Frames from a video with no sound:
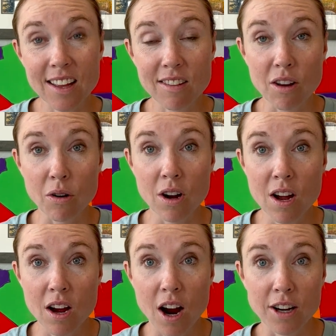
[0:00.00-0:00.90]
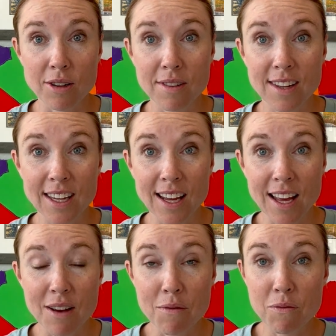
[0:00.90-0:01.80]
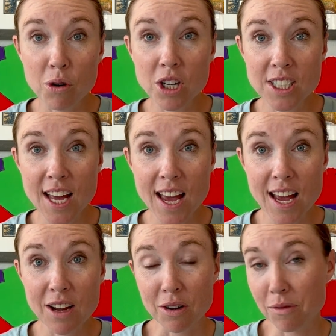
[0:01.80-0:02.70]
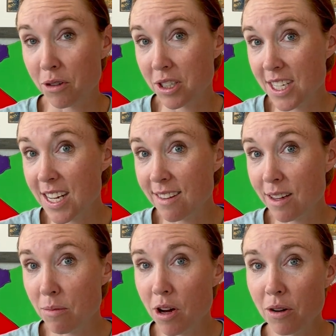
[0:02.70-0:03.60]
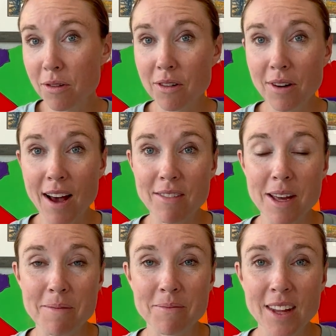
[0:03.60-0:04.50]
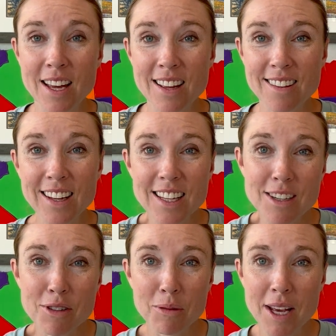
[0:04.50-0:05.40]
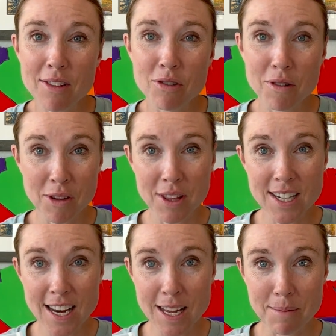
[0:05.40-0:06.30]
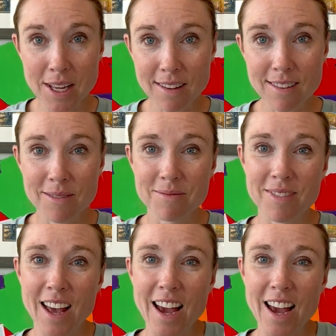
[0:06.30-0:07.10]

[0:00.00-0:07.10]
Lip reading: So are you singing it forte or fortissimo? So have them sing it different ways to review the dynamics. I